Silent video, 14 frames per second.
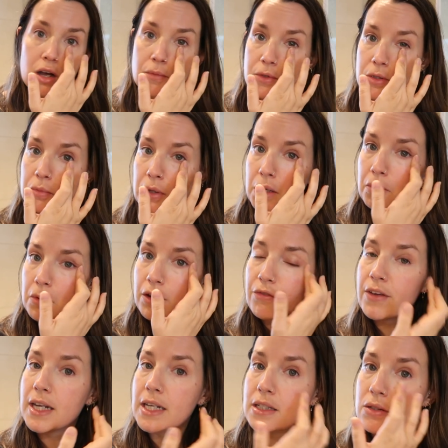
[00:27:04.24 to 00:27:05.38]
I'm just putting my
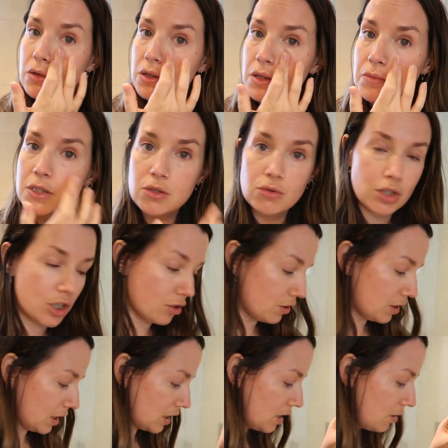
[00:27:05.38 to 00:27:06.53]
face on. I'm still
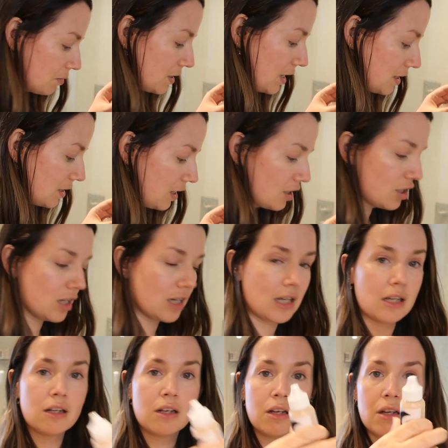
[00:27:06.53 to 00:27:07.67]
obsessed
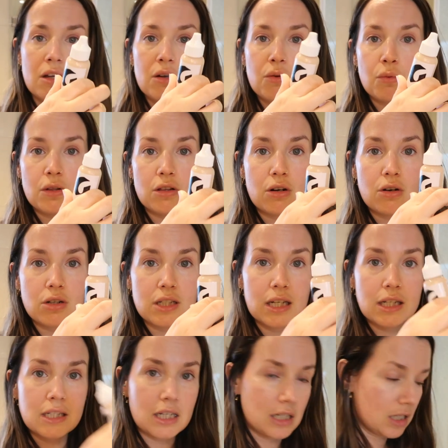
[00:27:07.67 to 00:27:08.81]
actually with the
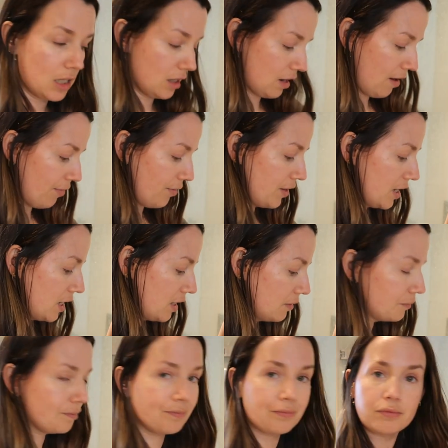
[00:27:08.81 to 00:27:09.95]
Glossier skin tint and
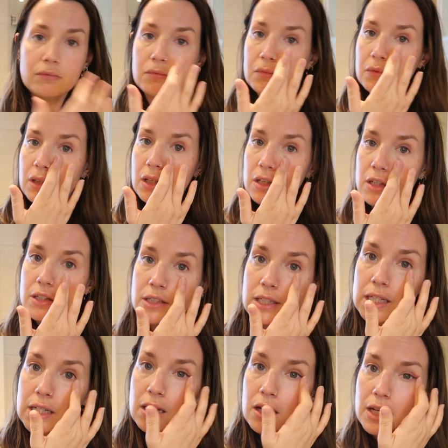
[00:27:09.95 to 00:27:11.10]
the
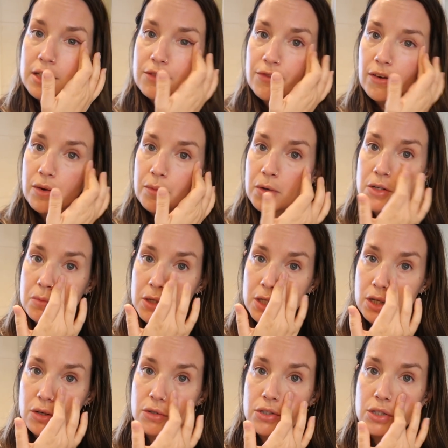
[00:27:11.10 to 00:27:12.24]
concealer. It's very much my
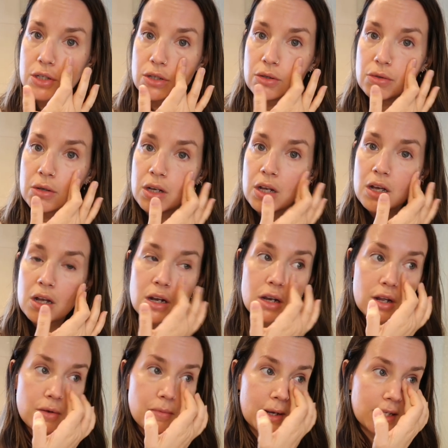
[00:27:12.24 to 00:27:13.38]
go-to
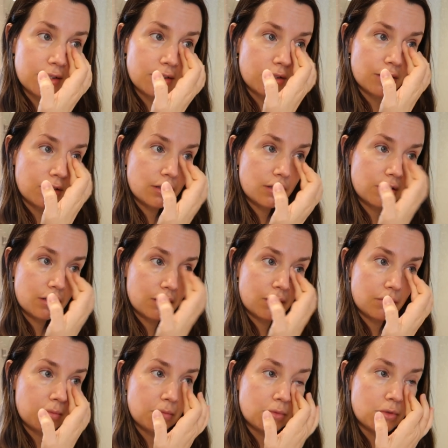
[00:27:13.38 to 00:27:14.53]
low maintenance,
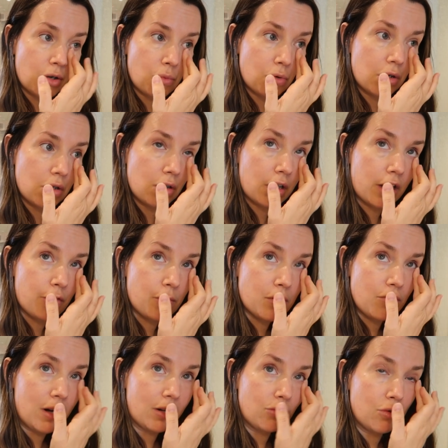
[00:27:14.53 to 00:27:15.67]
don't want to look like I've been
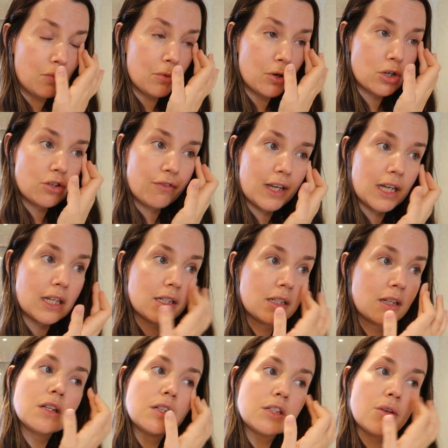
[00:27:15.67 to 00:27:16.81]
dragged through a bush
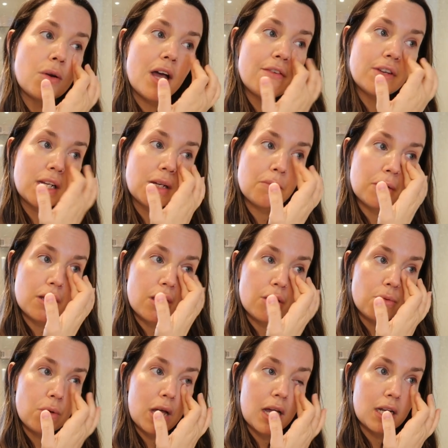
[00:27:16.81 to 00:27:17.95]
face. So I have a link
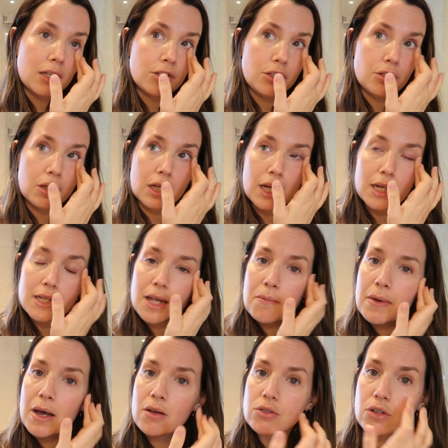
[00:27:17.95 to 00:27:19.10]
below and you can get
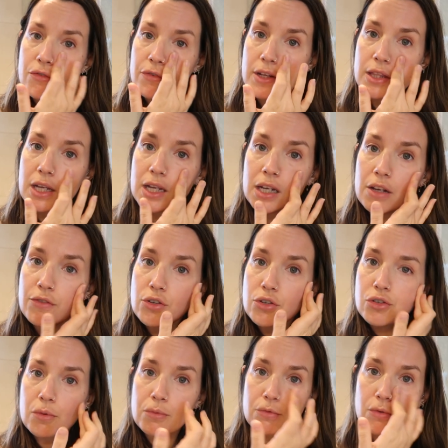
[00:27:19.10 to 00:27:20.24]
£10 off, I think, if you
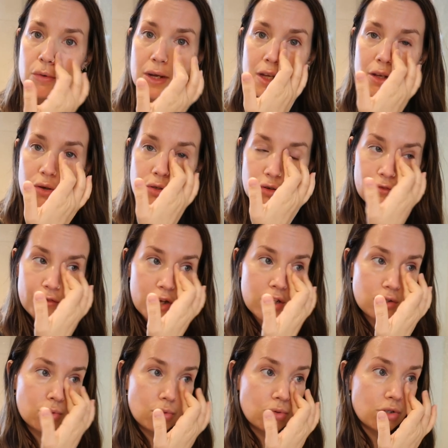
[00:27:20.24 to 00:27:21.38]
shop through it on your
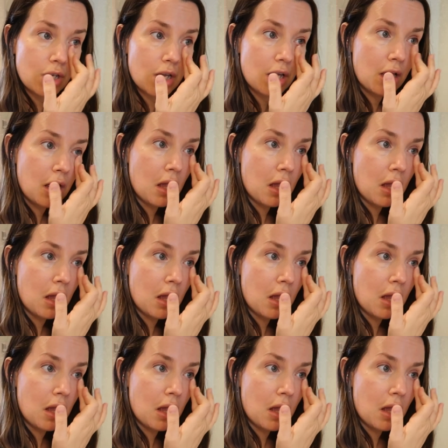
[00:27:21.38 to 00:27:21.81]
first order.